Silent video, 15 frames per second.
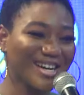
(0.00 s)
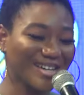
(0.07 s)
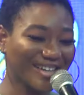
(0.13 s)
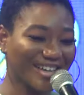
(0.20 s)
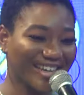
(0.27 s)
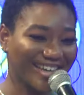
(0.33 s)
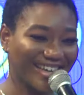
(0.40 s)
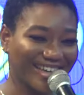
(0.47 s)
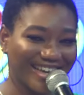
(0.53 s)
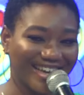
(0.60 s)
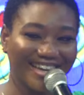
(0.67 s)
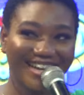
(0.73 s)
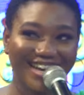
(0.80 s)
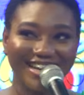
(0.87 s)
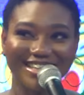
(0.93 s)
Okay,
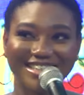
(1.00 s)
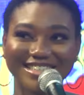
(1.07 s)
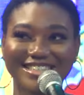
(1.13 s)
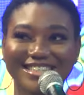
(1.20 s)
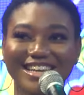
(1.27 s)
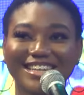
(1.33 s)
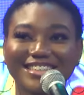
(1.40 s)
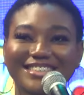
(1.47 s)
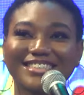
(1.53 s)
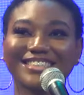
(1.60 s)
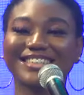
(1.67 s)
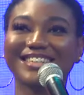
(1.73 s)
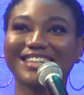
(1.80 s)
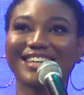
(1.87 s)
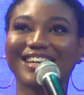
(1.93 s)
earlier he said
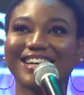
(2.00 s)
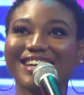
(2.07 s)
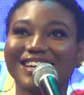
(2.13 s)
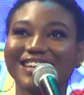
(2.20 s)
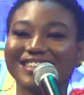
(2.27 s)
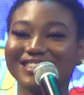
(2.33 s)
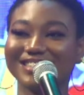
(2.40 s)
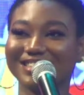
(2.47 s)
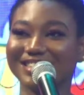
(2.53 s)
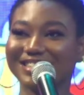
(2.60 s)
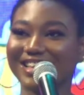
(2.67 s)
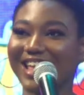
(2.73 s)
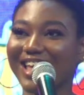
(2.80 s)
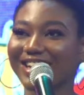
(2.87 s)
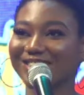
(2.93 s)
his
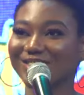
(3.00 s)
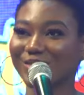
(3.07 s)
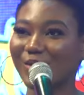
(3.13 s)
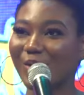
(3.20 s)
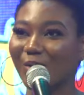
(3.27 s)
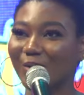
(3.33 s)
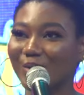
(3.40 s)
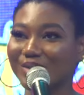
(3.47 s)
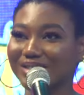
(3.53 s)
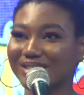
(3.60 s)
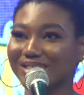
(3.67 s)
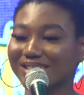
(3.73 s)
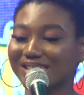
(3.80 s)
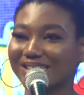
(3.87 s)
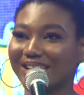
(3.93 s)
ex called
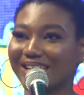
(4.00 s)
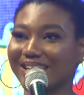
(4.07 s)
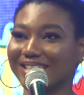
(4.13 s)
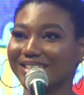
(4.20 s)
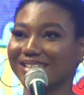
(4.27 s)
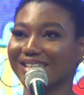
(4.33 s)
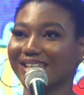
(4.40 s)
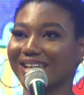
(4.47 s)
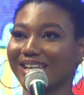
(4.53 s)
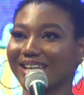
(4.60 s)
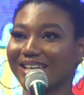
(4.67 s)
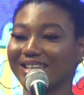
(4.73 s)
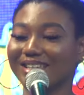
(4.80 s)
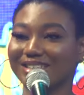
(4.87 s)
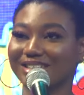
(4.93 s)

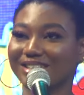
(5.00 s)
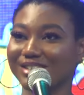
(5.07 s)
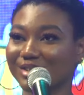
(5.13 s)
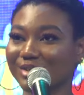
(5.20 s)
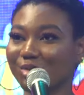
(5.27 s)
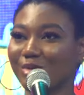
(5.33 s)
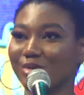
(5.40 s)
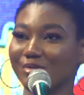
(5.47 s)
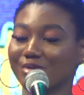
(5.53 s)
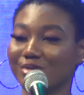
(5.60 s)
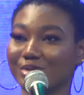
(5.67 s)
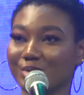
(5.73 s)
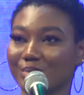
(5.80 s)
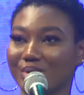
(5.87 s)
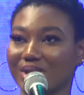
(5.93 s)
saying she is
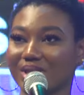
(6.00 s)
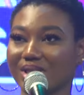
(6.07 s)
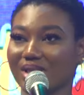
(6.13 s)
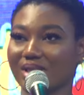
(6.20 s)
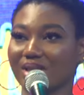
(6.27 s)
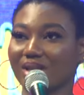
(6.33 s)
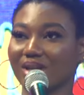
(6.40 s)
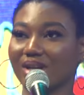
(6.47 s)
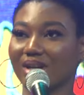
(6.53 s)
confused with